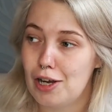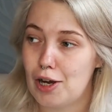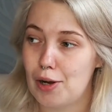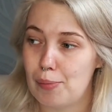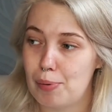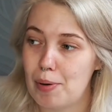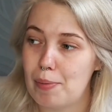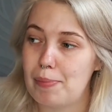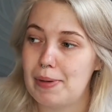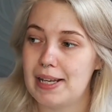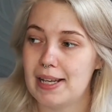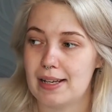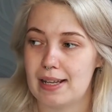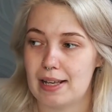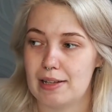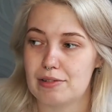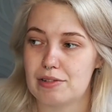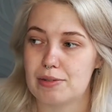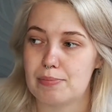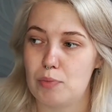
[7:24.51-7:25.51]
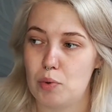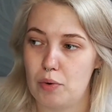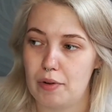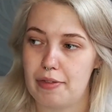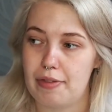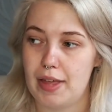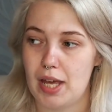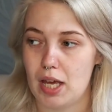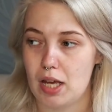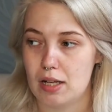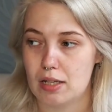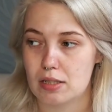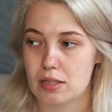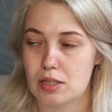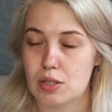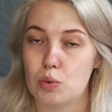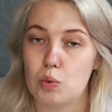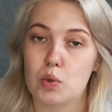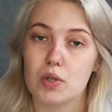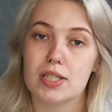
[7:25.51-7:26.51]
I'll probably announce more
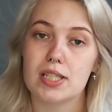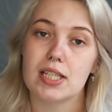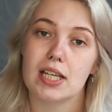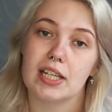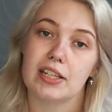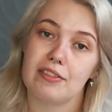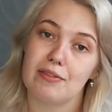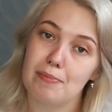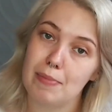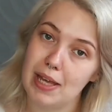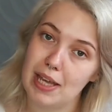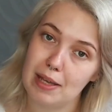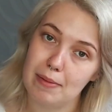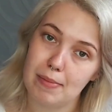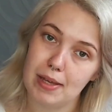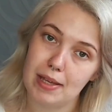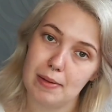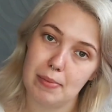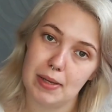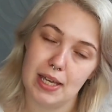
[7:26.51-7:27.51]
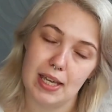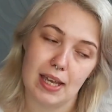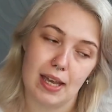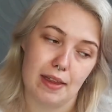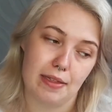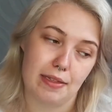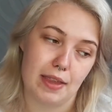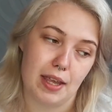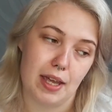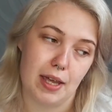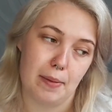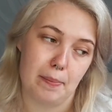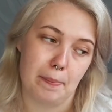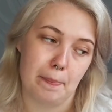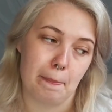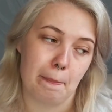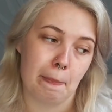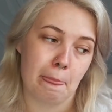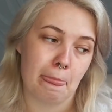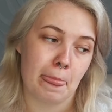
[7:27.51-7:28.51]
things towards the end of May maybe, and then